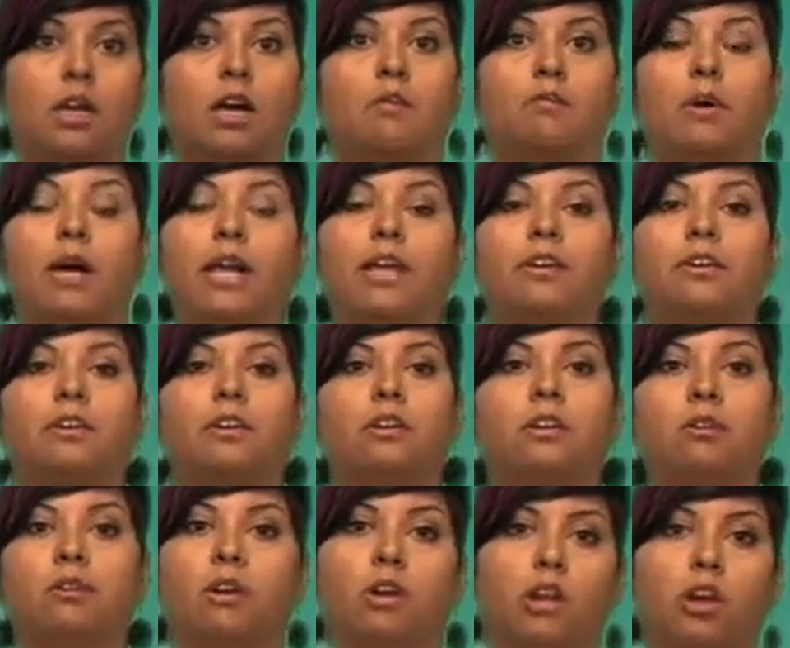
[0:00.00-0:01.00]
a
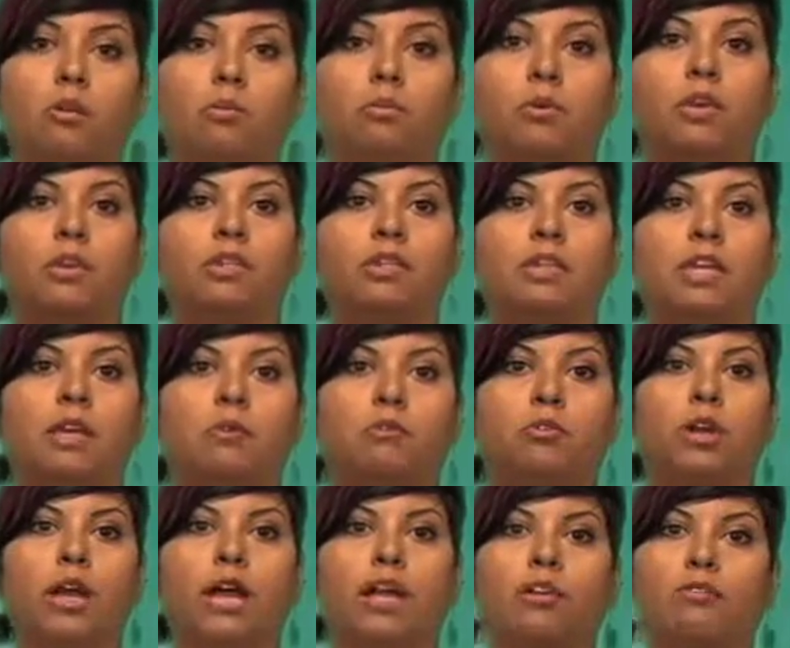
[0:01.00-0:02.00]
binder or notebook to keep
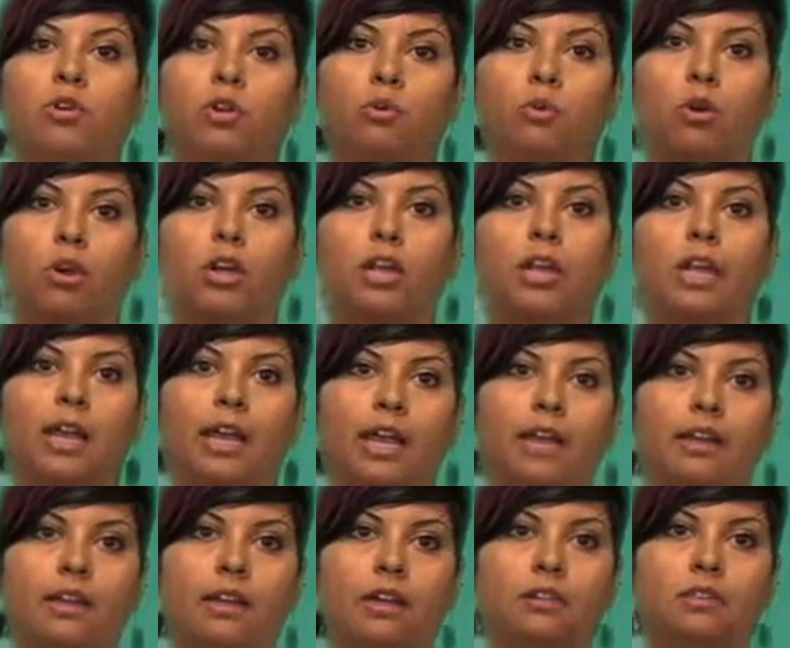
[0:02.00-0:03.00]
track of your work and
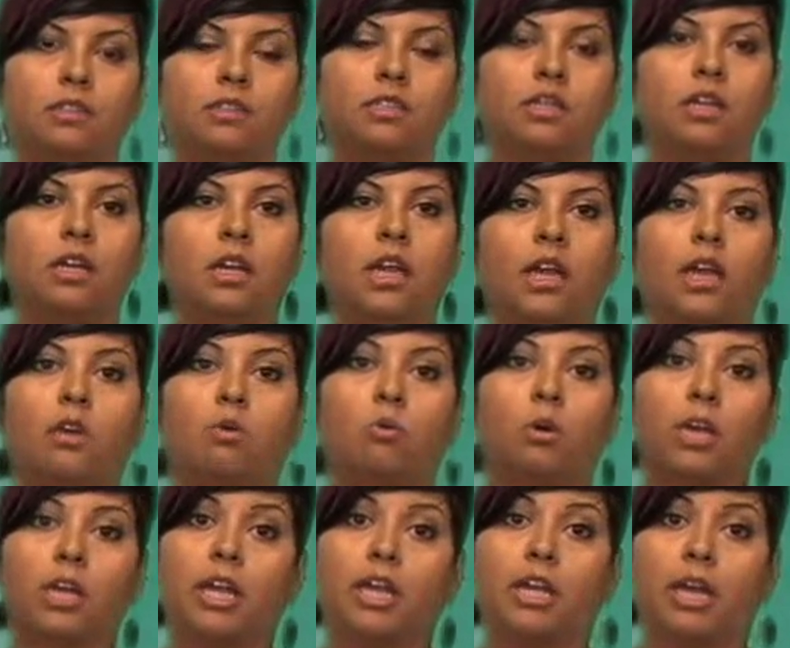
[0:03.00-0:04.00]
handouts, and a
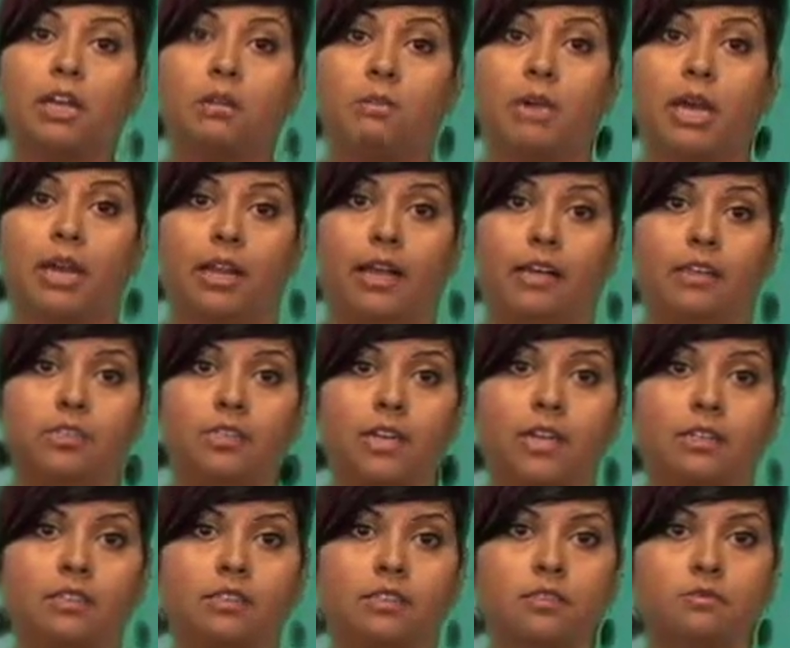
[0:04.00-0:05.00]
working email
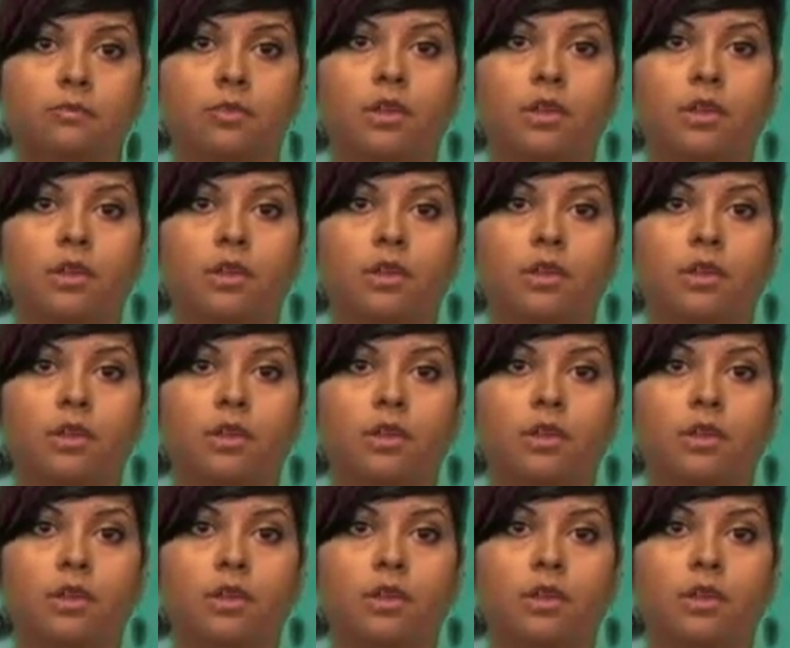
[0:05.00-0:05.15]
address.